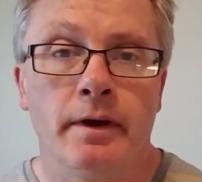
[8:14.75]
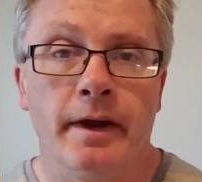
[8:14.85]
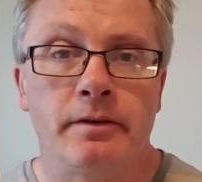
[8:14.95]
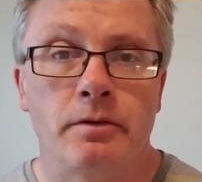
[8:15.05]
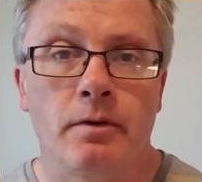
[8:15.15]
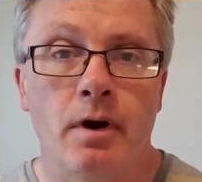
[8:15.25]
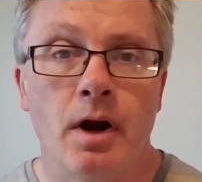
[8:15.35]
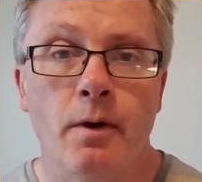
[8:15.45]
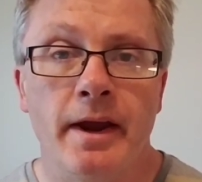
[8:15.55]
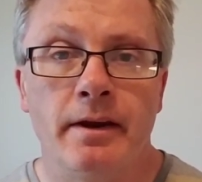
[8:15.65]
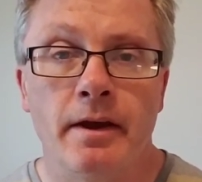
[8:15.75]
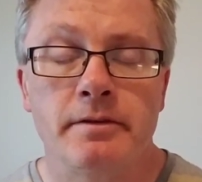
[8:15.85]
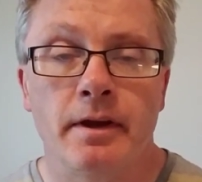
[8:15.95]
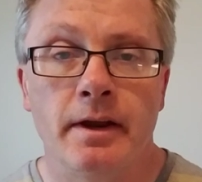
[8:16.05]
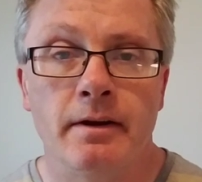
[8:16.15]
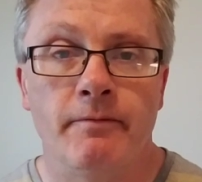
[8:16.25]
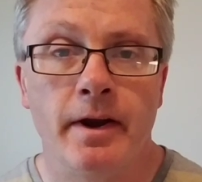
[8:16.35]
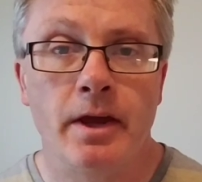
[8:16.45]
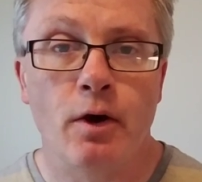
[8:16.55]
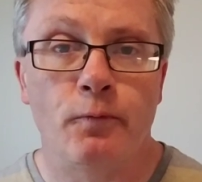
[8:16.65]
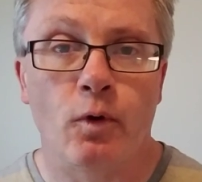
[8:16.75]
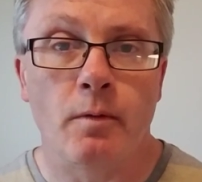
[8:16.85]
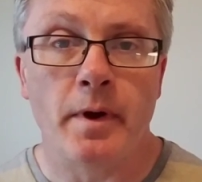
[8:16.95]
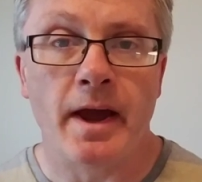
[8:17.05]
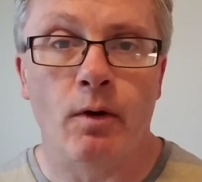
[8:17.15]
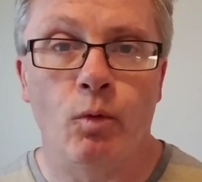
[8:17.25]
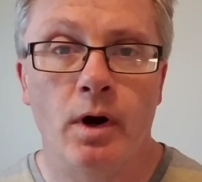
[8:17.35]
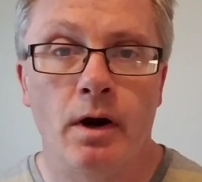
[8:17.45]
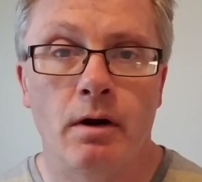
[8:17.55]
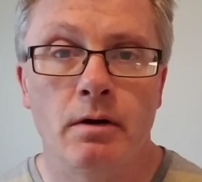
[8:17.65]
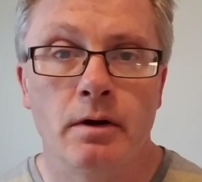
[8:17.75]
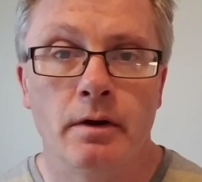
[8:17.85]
It's thorough. He does it in a video format where